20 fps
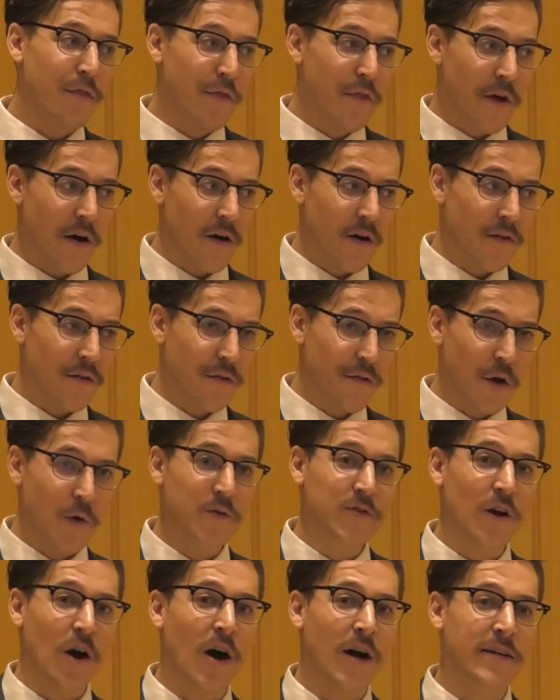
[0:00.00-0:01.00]
th
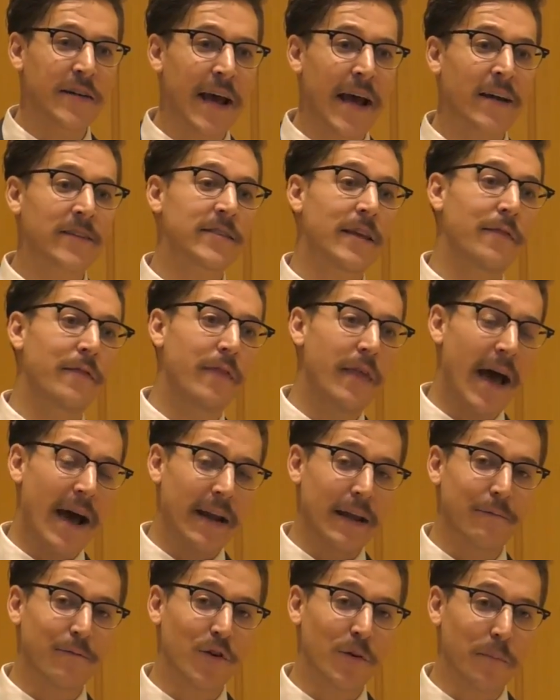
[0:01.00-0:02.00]
those contacts and
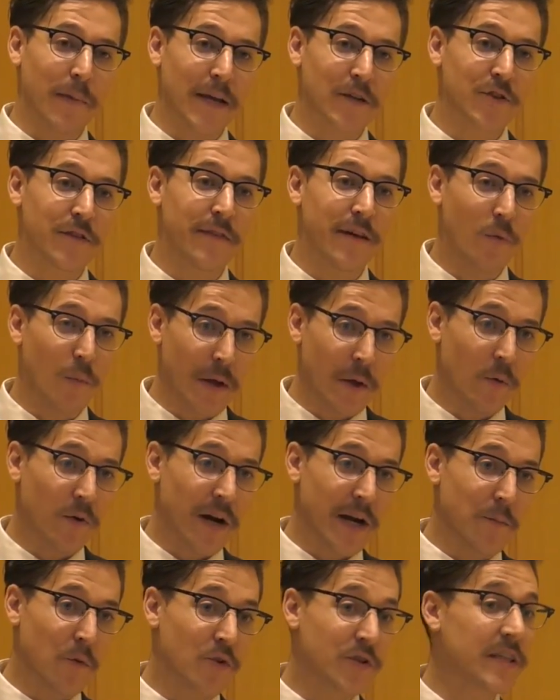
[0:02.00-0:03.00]
that information that we
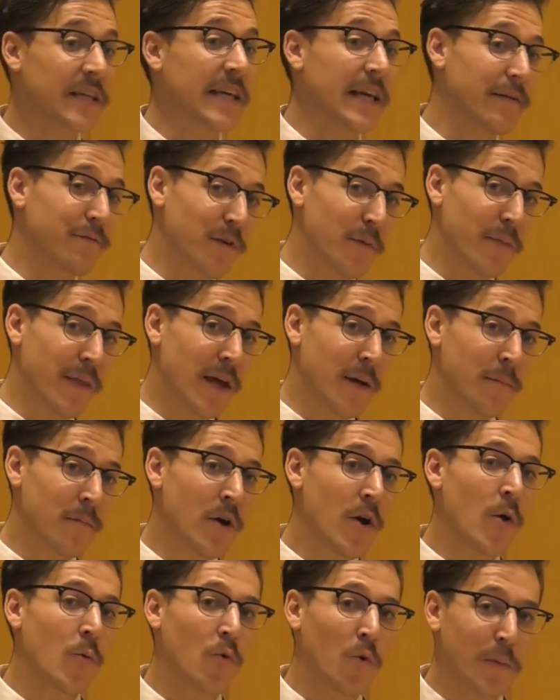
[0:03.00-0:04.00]
were able to get from them
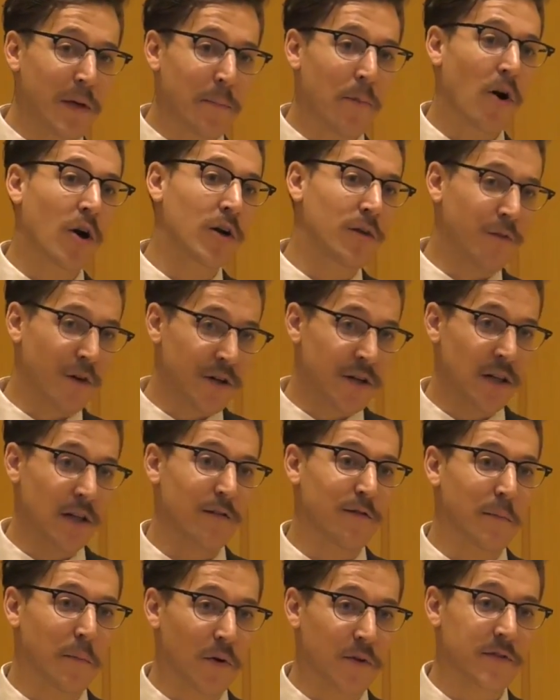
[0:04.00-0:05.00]
will be part of our
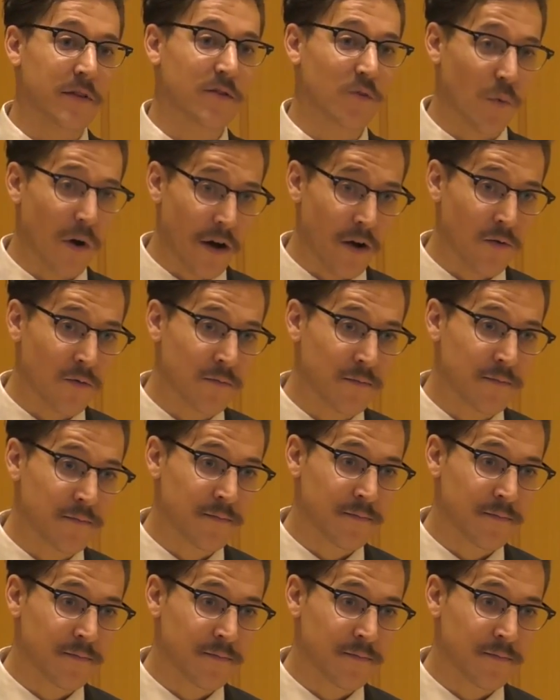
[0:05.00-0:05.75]
deliverables as well.